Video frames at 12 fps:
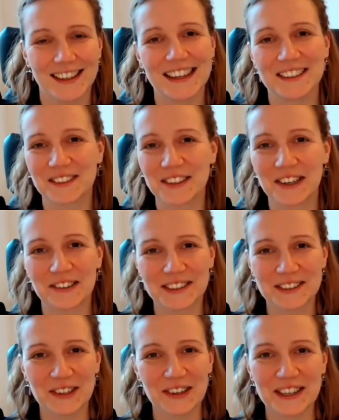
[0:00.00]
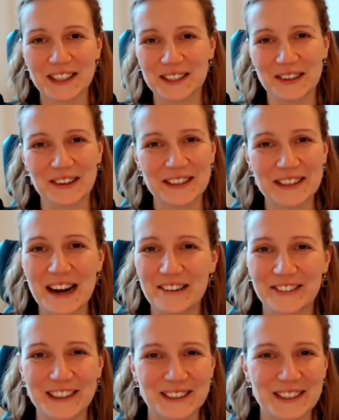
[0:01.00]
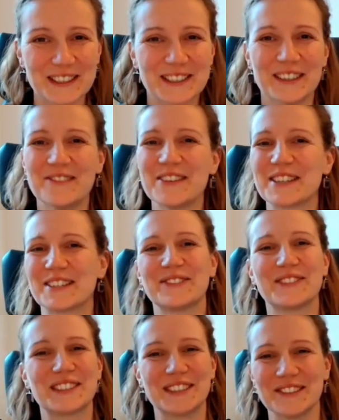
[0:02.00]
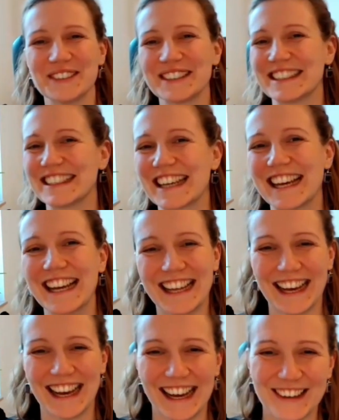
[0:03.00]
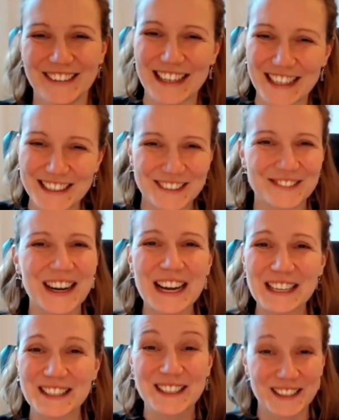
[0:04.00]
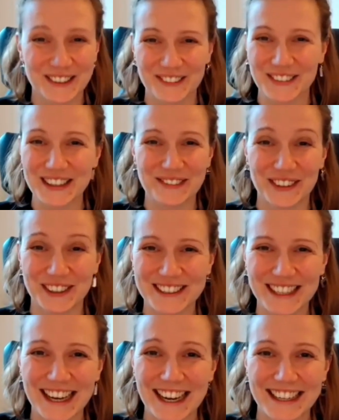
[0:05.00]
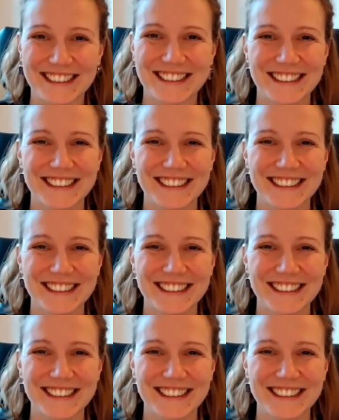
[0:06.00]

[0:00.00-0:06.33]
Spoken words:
I don't know. It's not enough. I see so much opportunity. We need to write so many more checks.